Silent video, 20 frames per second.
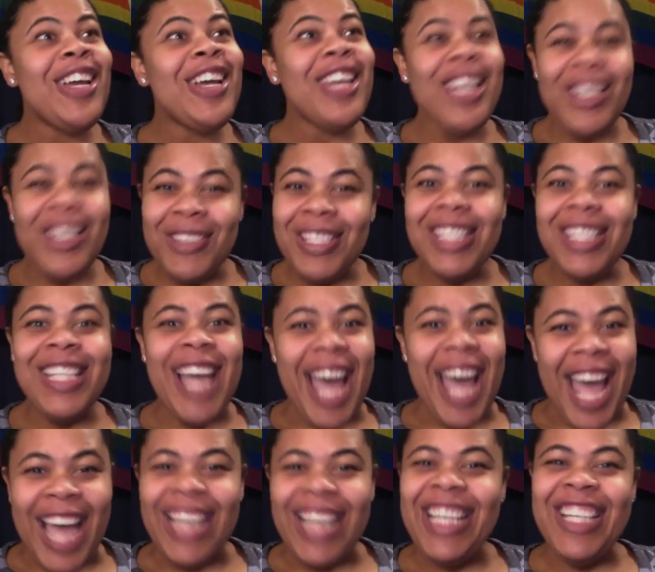it was a
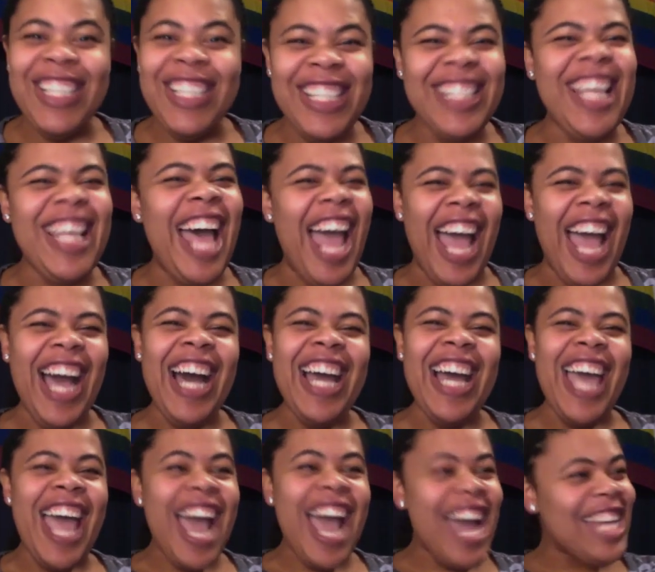time. It was a time,
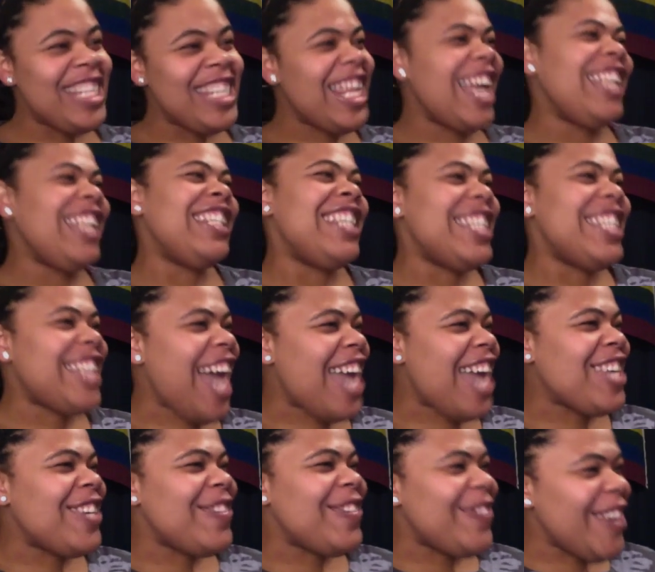okay? I was like, this how
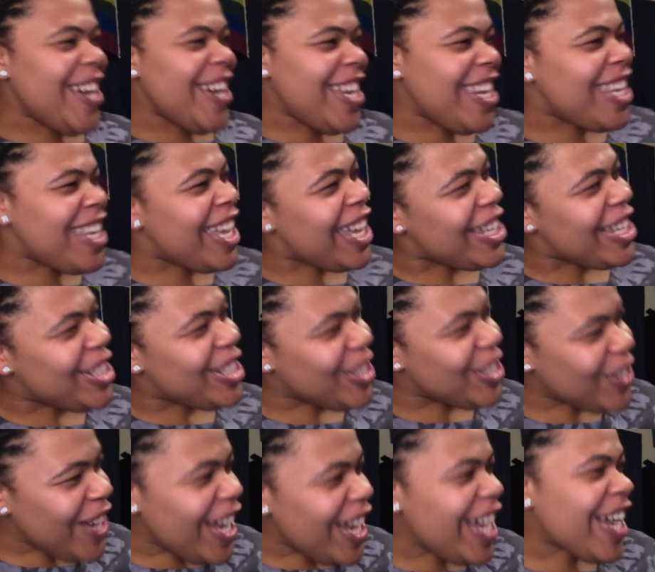you feel to get
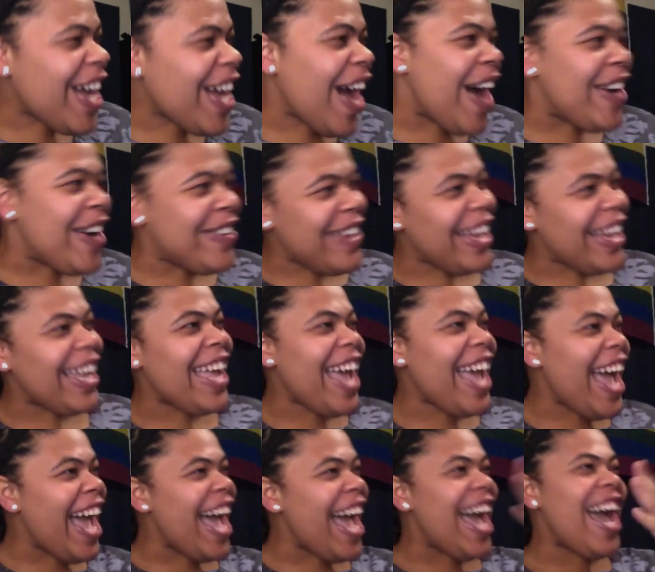drunk?
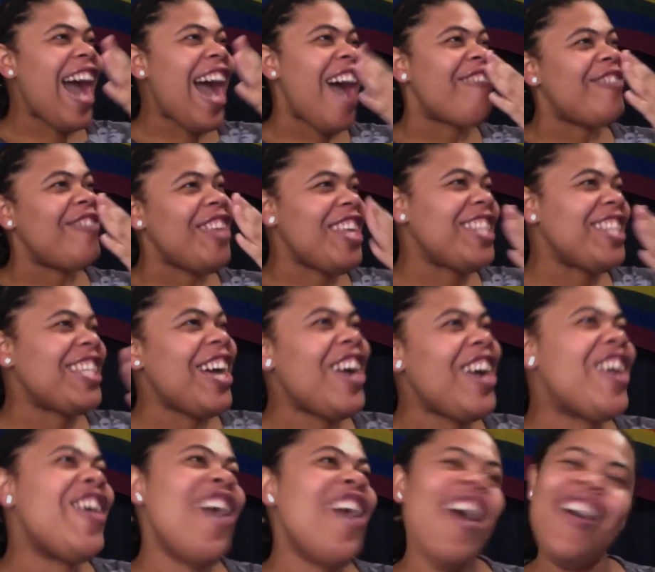Oh, my God. I feel so
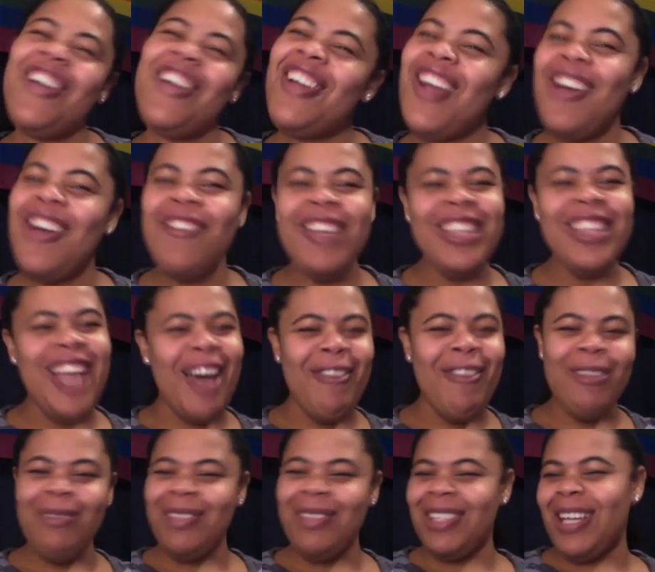grown. Girl, we thought
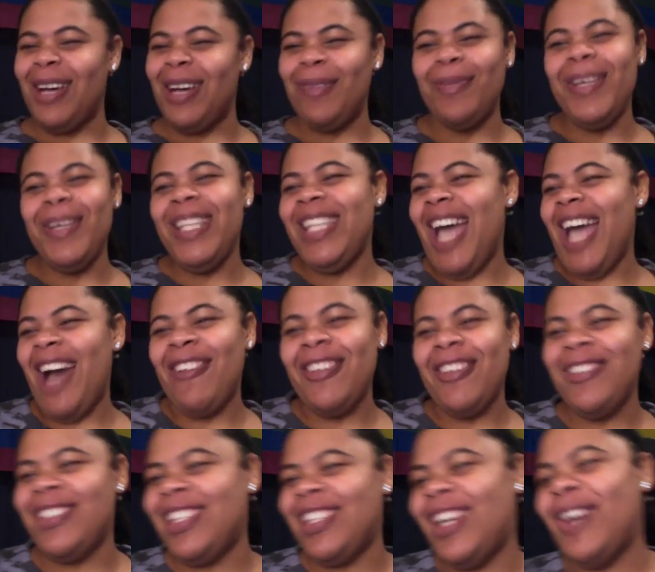we was something. We thought we
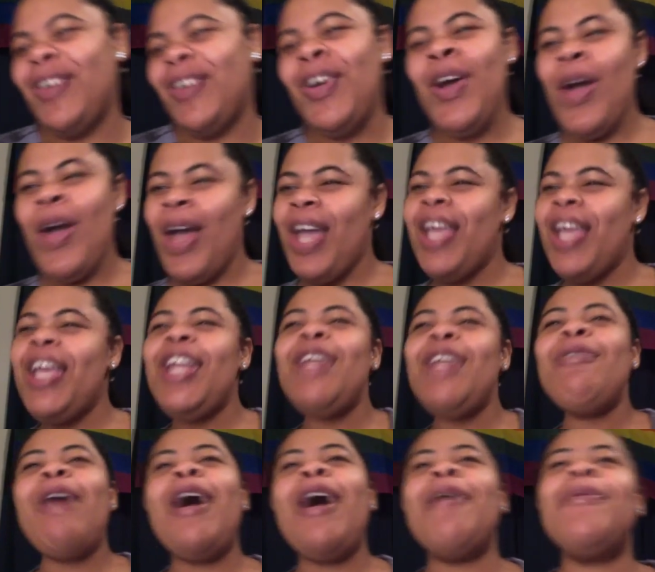was something.
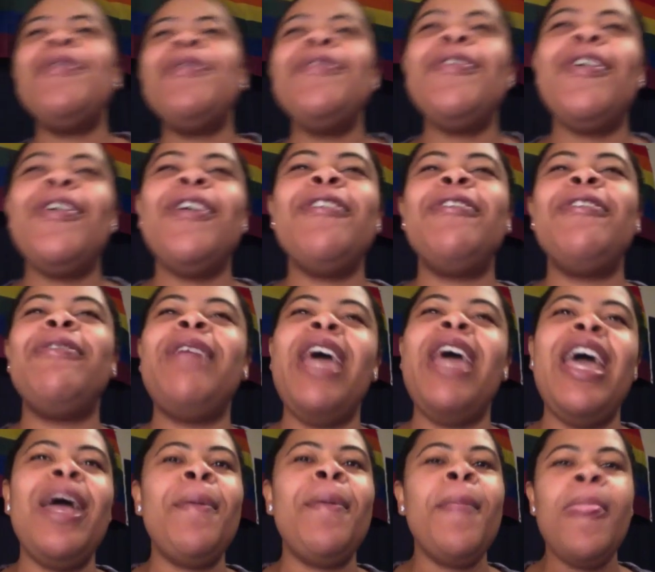Anyway, moving on from
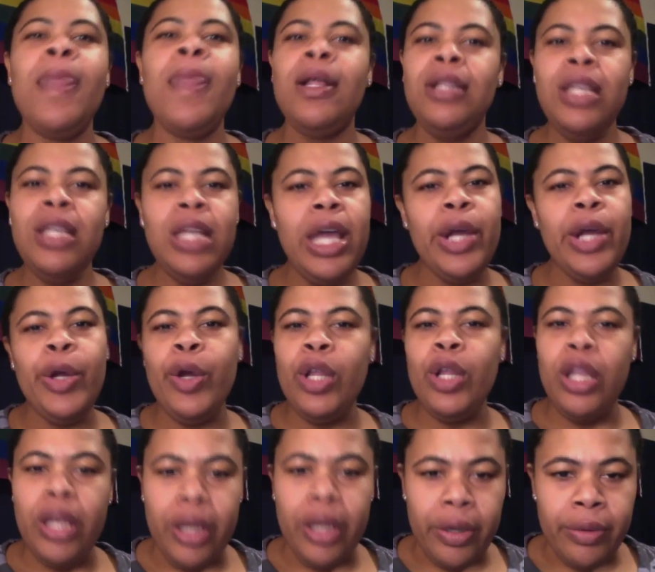that, leave that girl
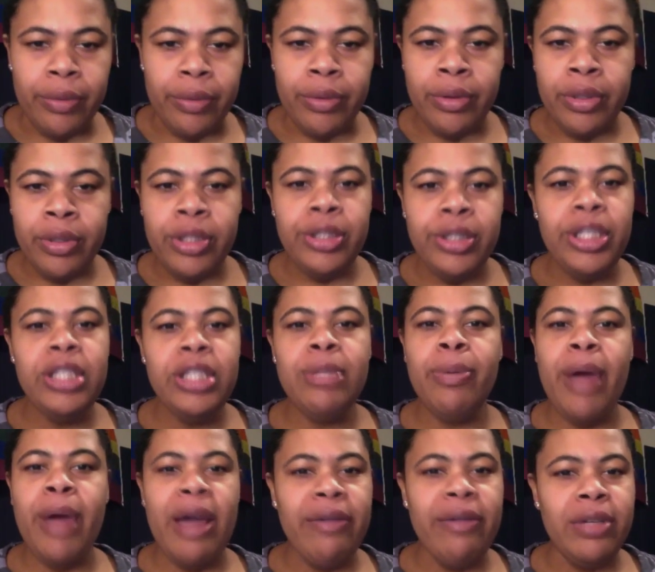alone. She's a
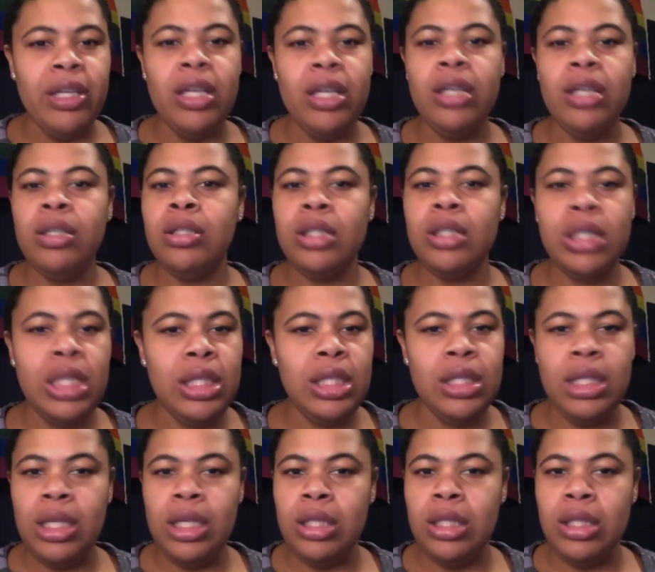private
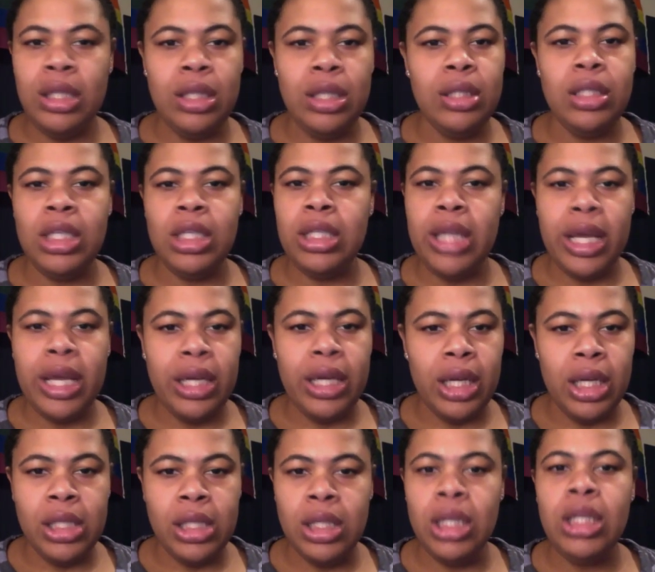citizen just like
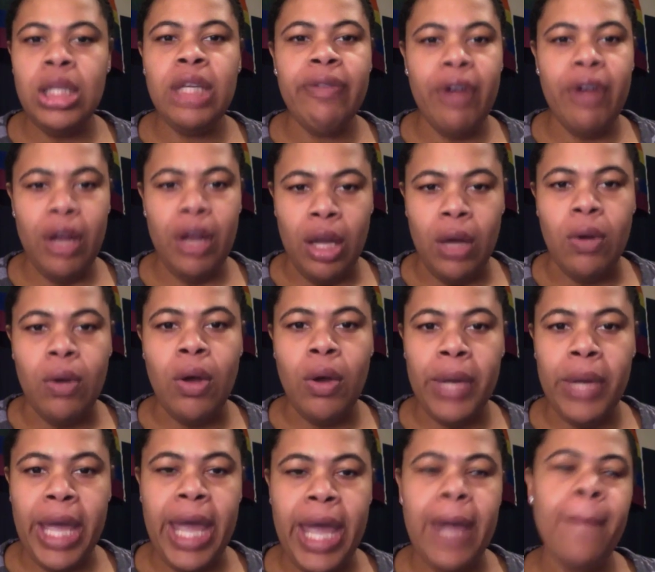us. Leave her alone,
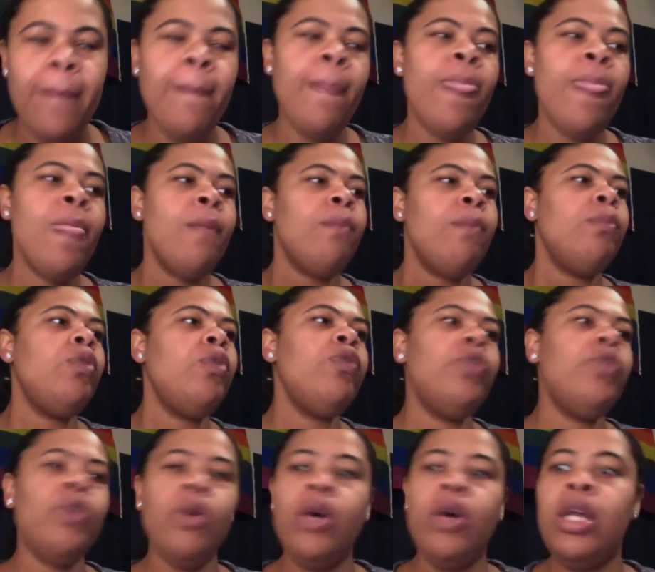okay? Moving
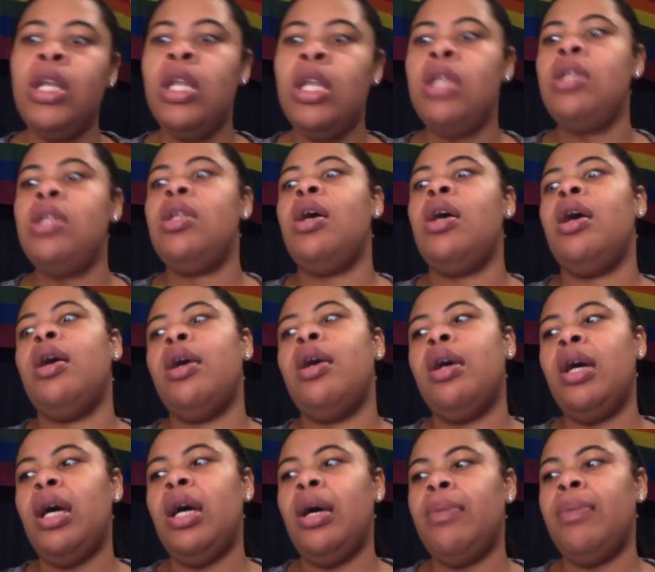on,
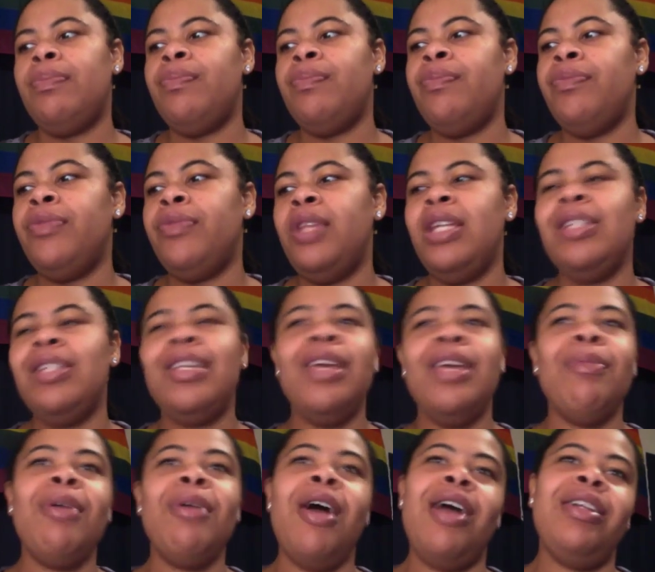this
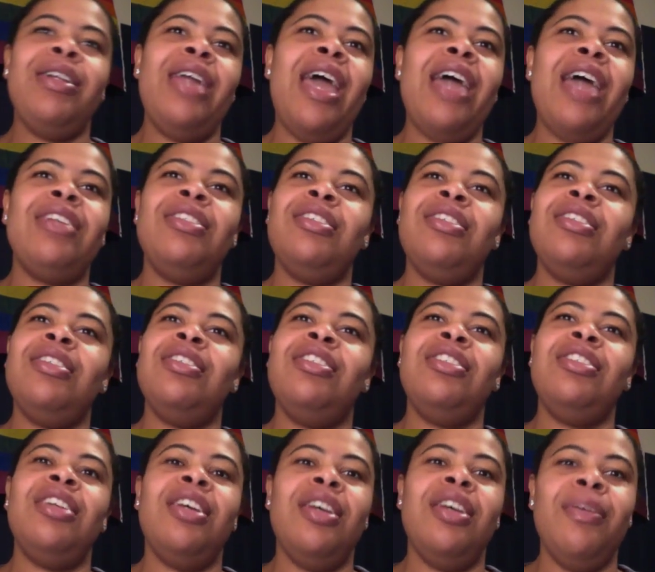Kim Kardashian
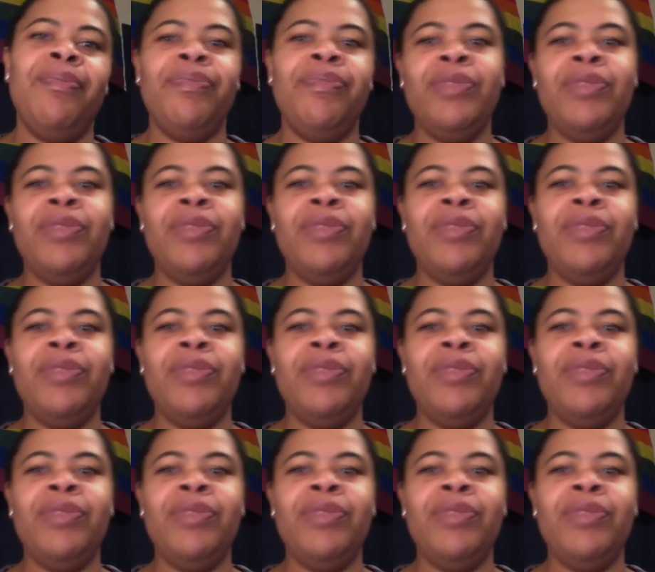shit.